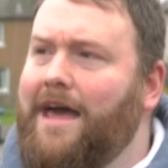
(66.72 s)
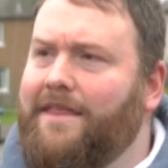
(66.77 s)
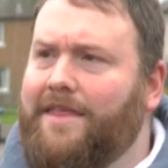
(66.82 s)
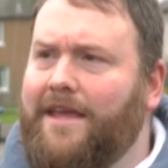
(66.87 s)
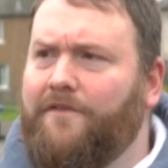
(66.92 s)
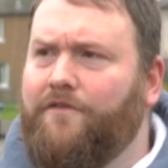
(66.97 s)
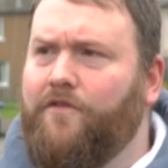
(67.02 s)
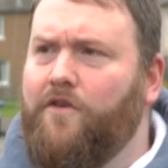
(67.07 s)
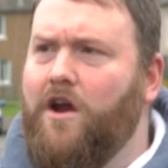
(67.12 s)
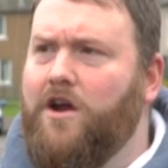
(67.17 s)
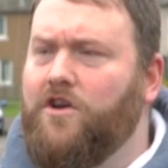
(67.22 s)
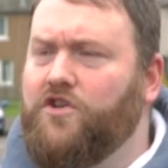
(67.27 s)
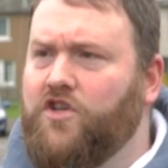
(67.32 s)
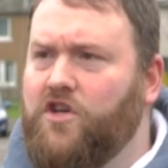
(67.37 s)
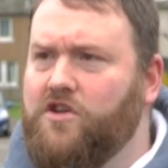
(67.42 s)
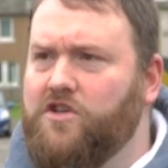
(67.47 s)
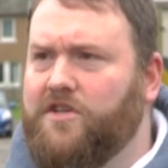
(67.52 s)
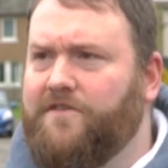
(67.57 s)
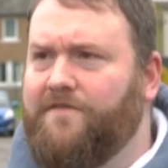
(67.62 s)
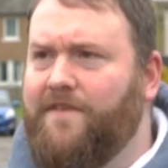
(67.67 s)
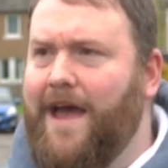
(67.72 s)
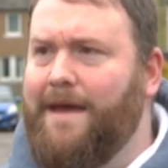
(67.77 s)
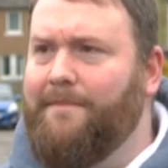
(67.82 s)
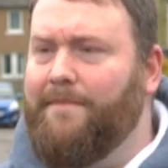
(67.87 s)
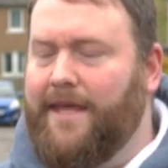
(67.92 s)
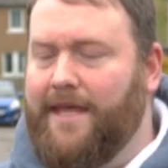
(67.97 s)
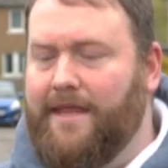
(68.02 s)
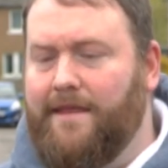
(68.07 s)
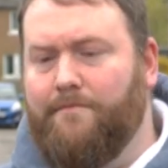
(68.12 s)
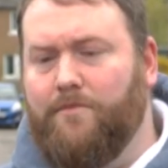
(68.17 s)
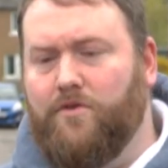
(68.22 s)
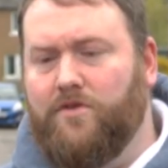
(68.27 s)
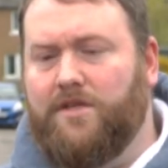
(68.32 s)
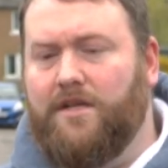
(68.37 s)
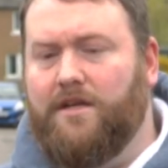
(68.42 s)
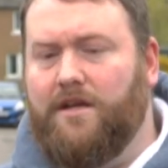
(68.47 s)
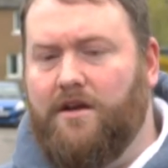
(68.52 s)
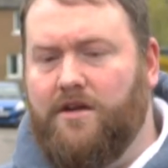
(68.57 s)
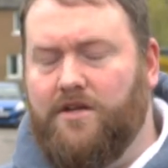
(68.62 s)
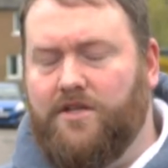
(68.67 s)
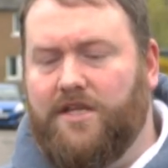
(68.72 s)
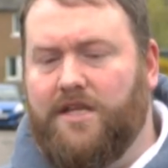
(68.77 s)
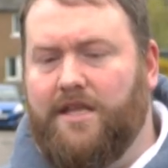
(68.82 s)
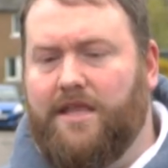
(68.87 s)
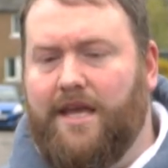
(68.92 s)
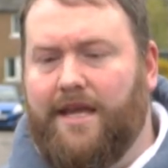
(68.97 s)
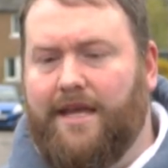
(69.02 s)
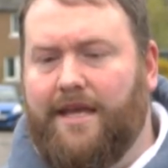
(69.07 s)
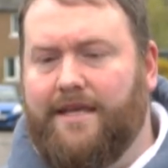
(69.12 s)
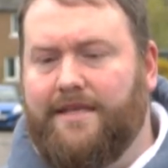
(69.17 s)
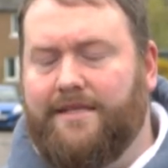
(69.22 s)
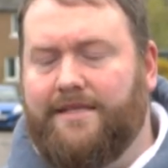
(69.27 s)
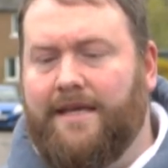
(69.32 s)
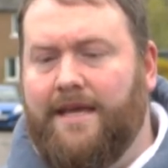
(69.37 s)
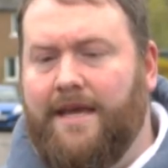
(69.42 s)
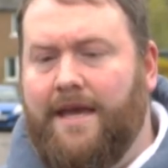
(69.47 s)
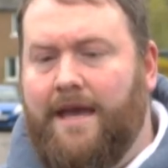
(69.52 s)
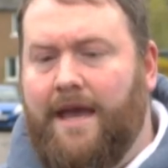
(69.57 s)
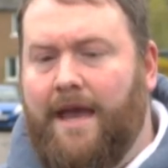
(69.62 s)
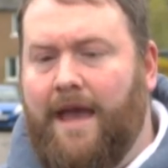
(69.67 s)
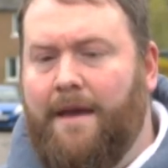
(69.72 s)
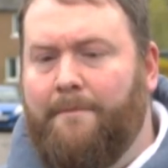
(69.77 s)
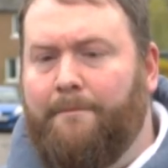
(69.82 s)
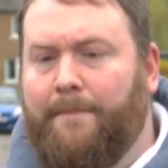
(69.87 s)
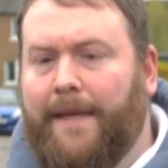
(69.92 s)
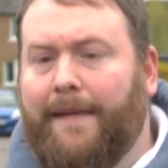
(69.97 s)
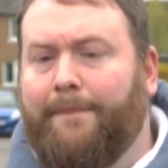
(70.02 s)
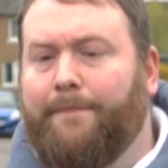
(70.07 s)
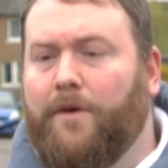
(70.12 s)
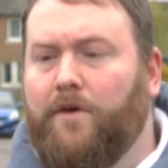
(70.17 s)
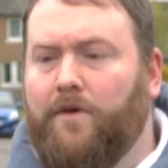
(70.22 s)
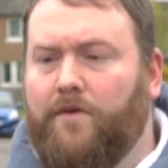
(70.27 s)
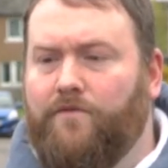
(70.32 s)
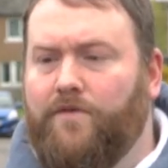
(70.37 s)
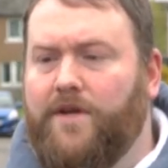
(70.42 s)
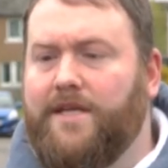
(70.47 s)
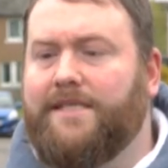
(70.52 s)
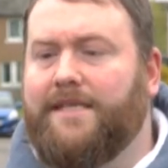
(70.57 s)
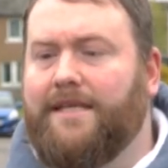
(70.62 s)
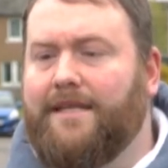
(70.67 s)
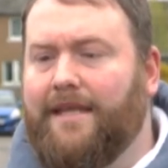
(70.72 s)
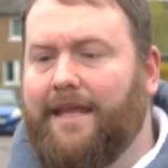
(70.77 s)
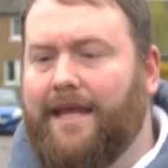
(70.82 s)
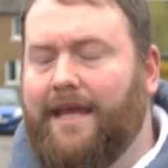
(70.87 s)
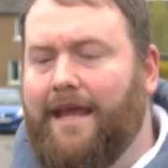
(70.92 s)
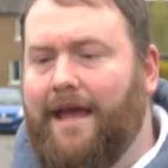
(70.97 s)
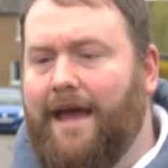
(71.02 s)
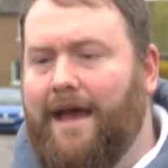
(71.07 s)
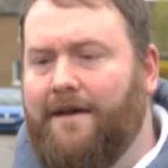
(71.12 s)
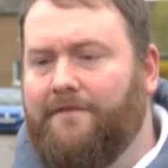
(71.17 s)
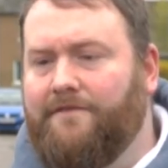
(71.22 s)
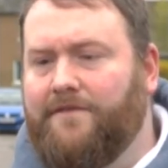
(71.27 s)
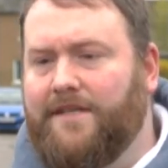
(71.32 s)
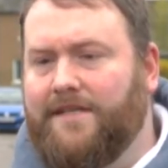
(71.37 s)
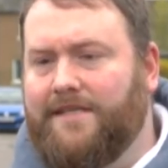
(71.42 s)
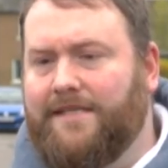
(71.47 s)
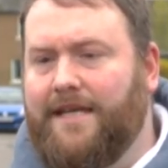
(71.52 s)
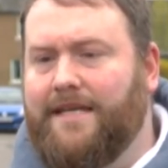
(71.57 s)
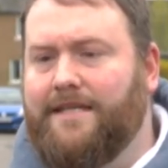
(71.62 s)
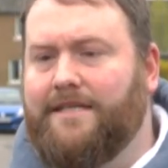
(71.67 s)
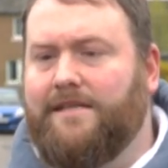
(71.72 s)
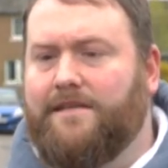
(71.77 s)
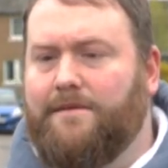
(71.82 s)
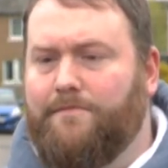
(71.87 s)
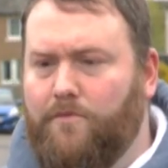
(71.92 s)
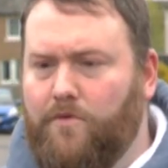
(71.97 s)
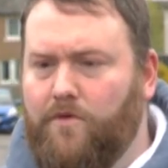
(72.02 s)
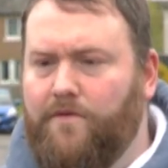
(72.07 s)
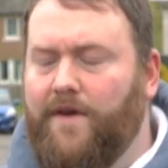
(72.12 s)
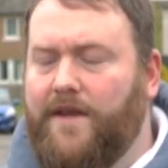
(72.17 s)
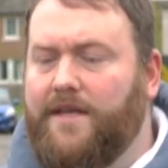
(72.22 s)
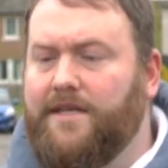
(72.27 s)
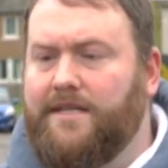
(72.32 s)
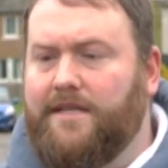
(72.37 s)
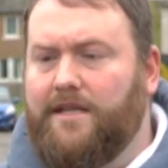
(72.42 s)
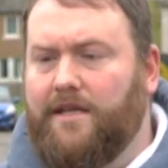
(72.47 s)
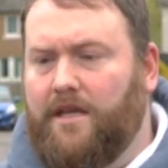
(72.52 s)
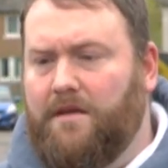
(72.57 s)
I think for our church family, the most encouraging thing is people recently have decided to move into the